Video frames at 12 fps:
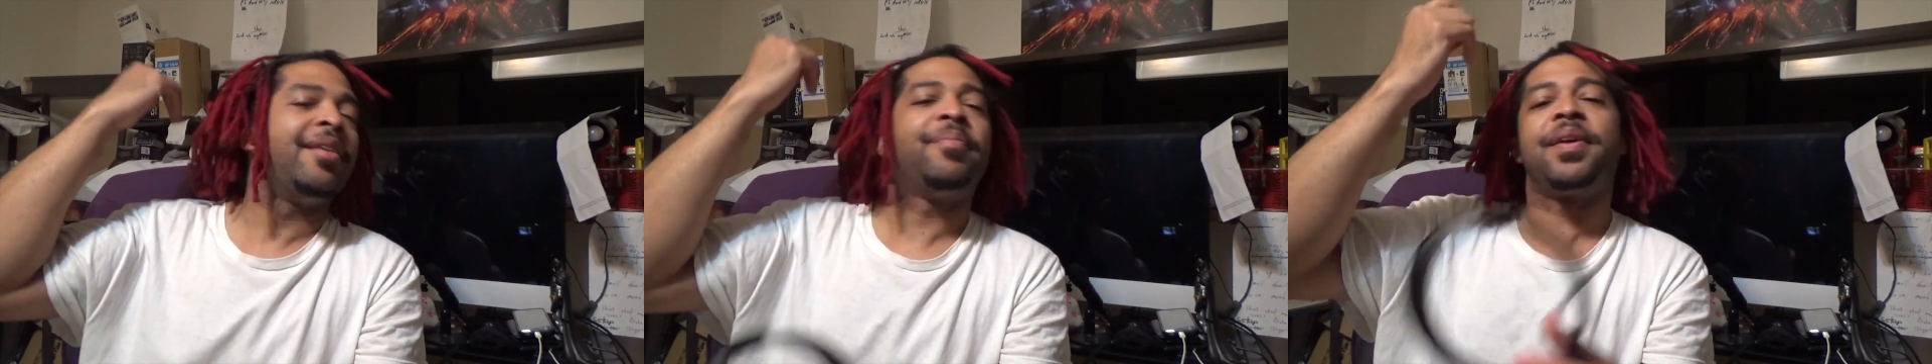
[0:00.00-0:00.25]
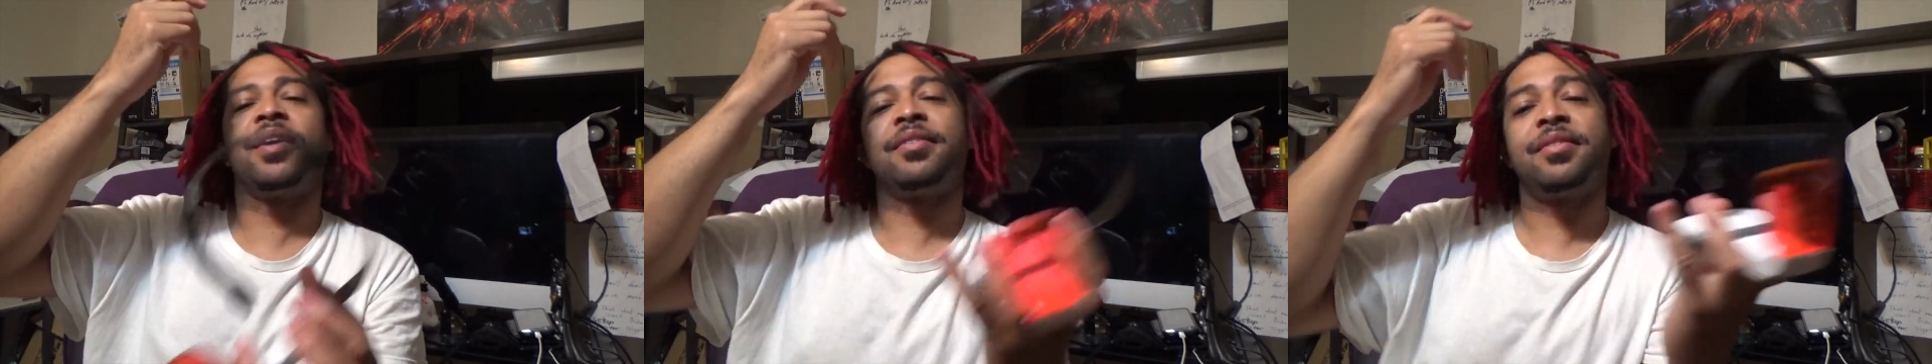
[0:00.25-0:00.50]

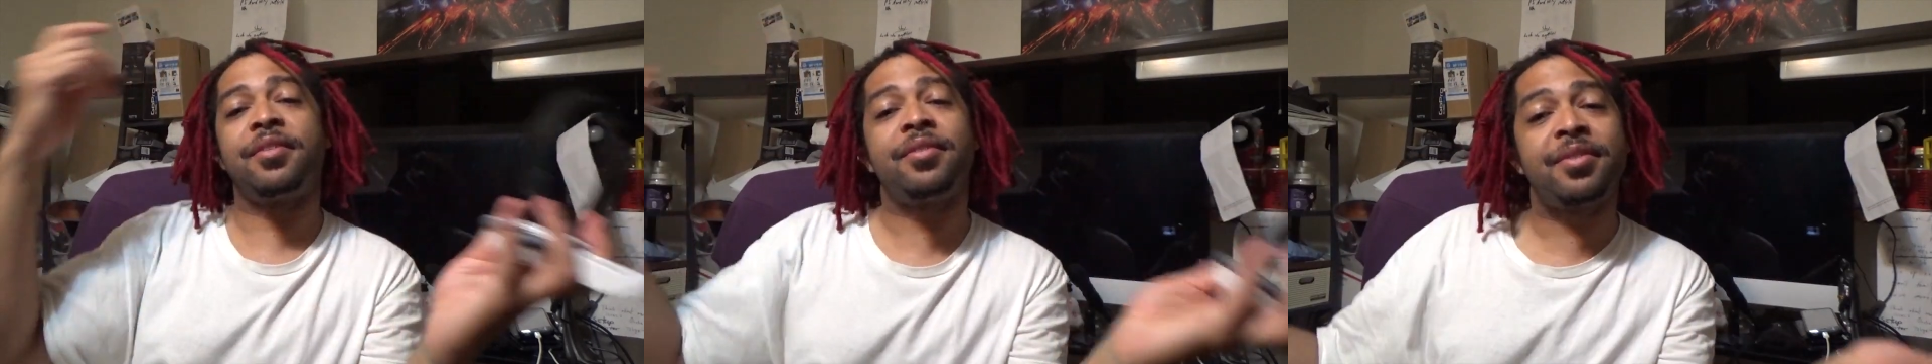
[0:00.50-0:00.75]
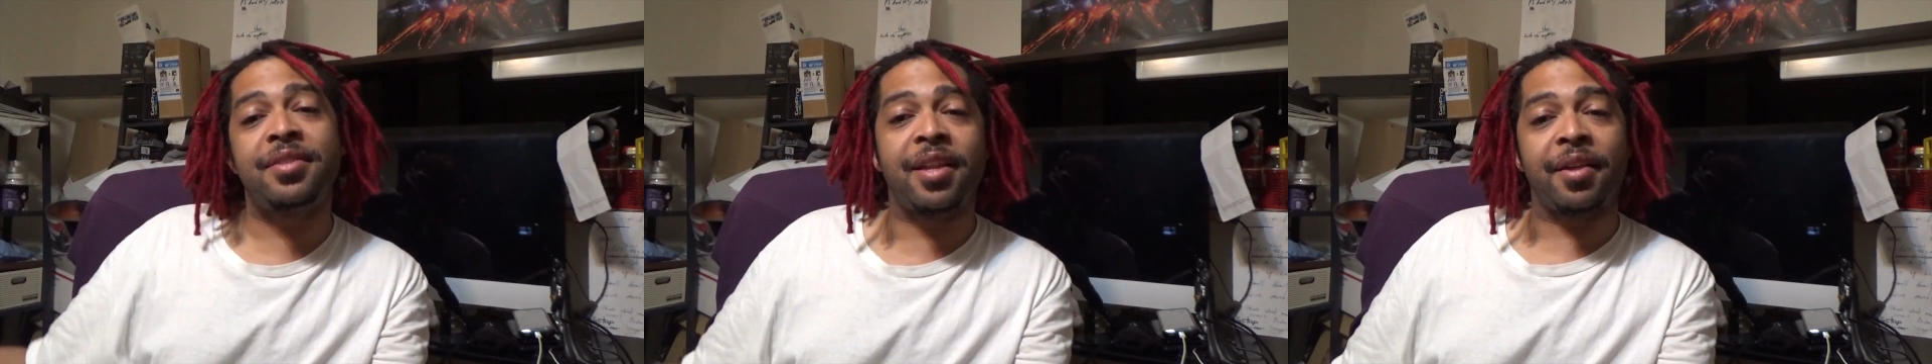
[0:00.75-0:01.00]
because
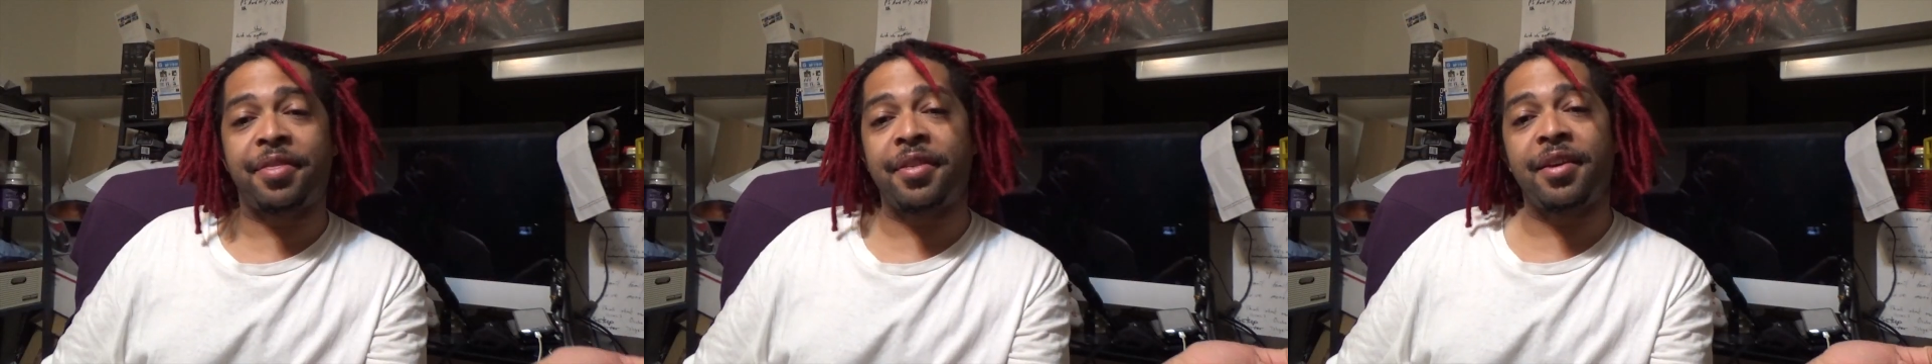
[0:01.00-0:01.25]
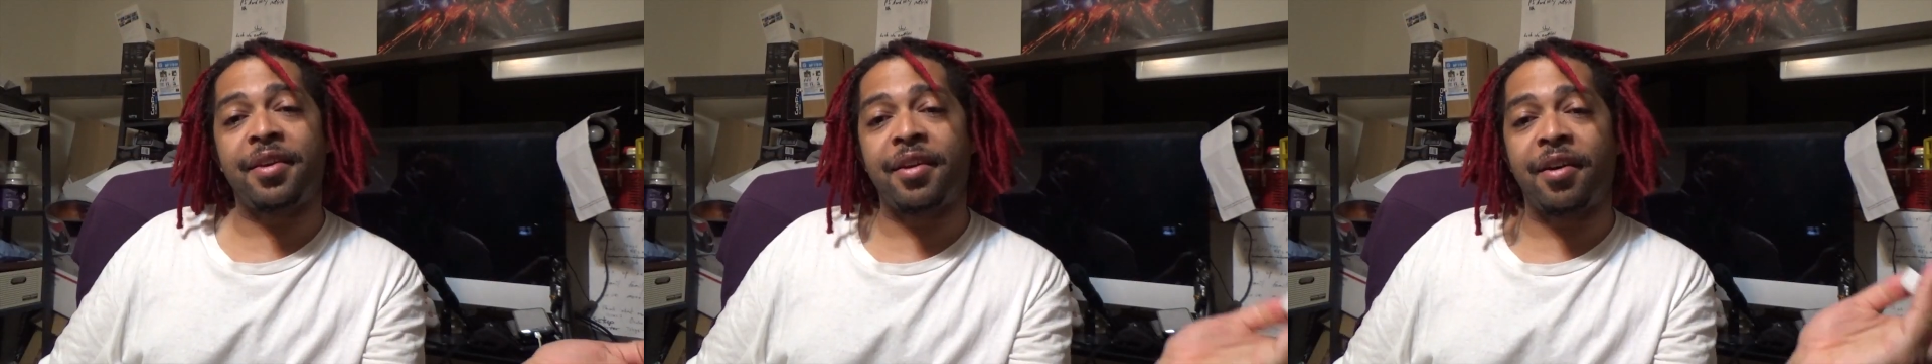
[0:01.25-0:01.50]
there's
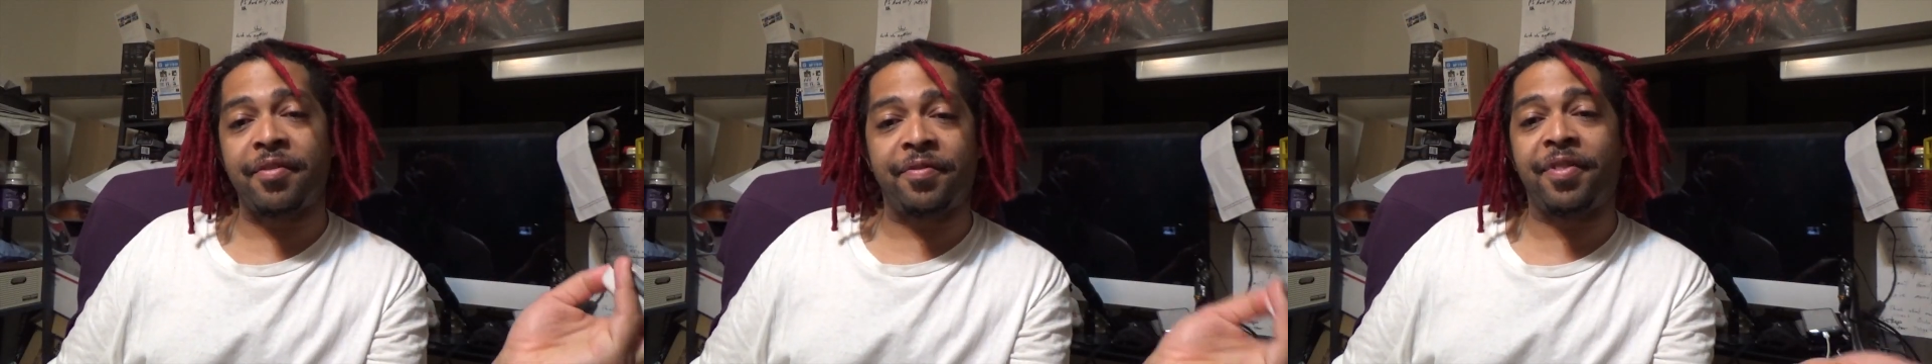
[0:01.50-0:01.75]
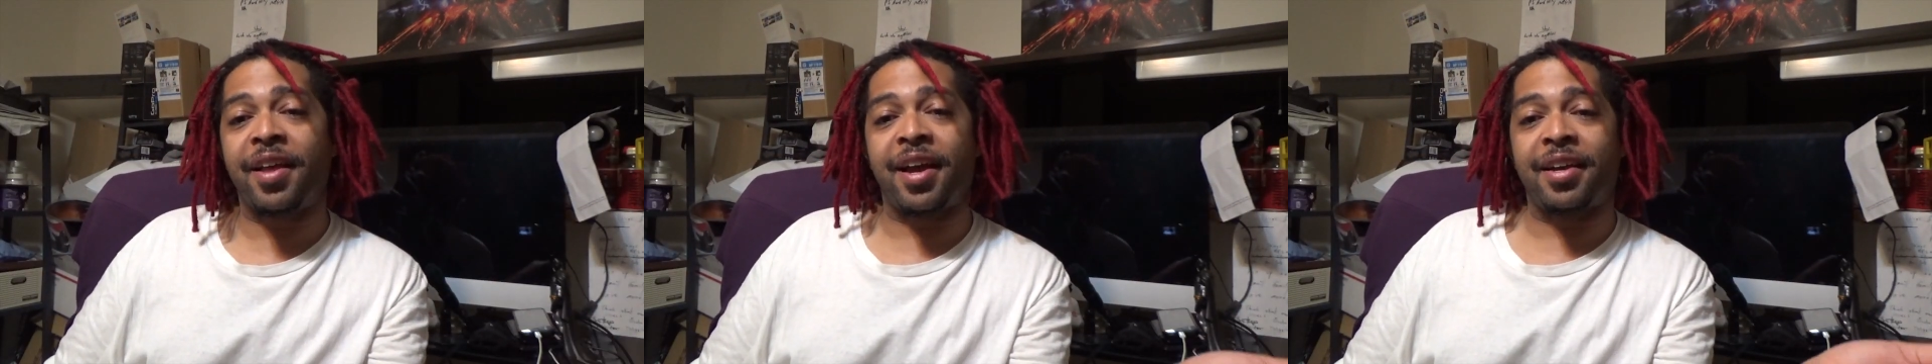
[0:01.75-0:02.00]
nothing on
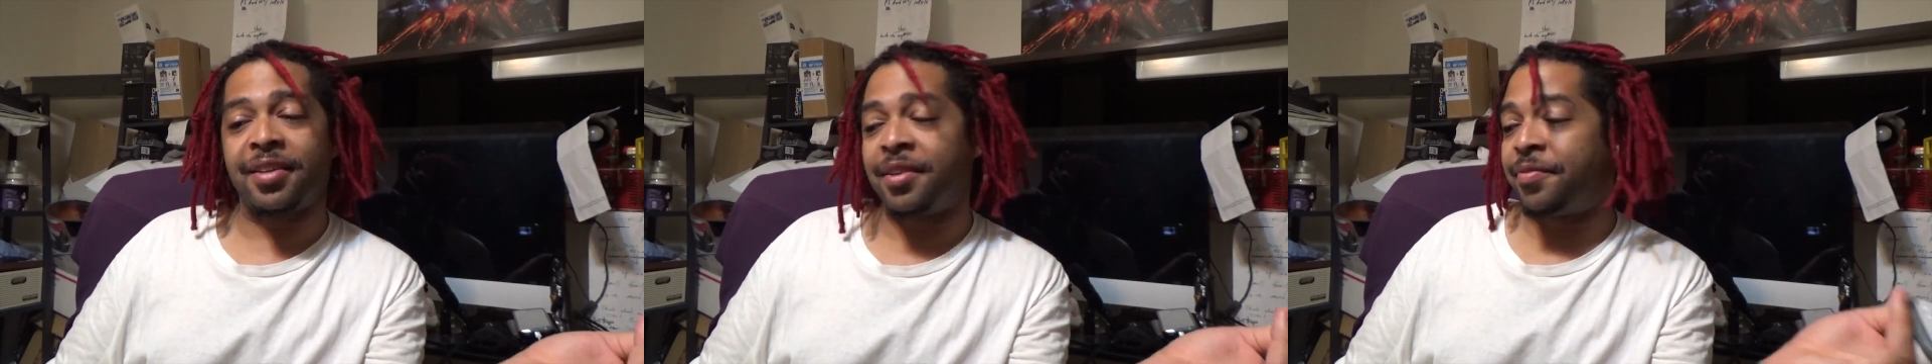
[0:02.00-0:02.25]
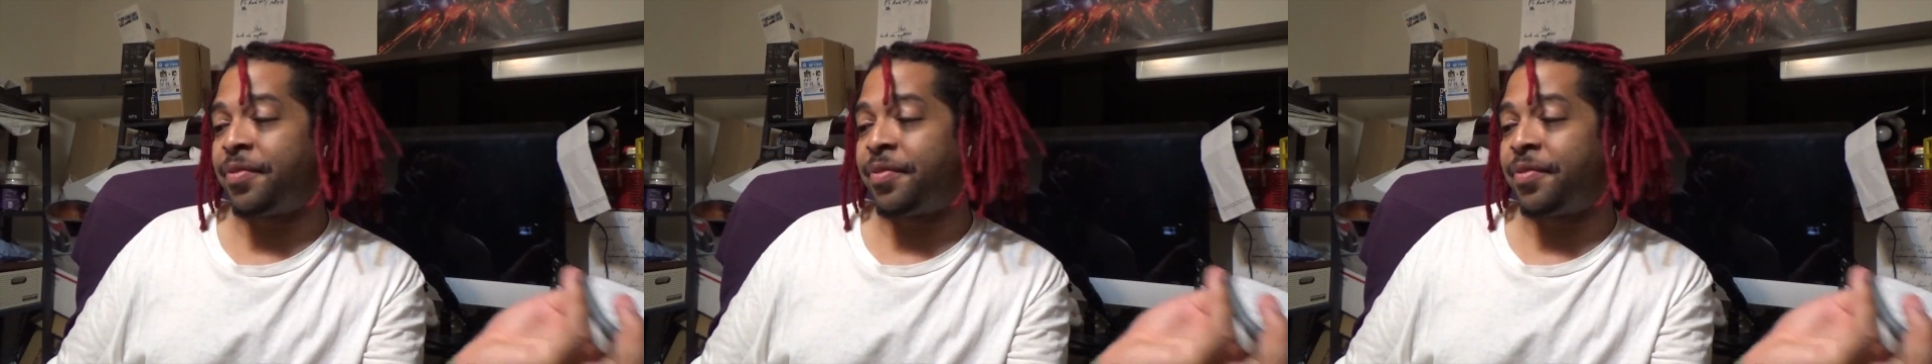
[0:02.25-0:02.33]
Flash.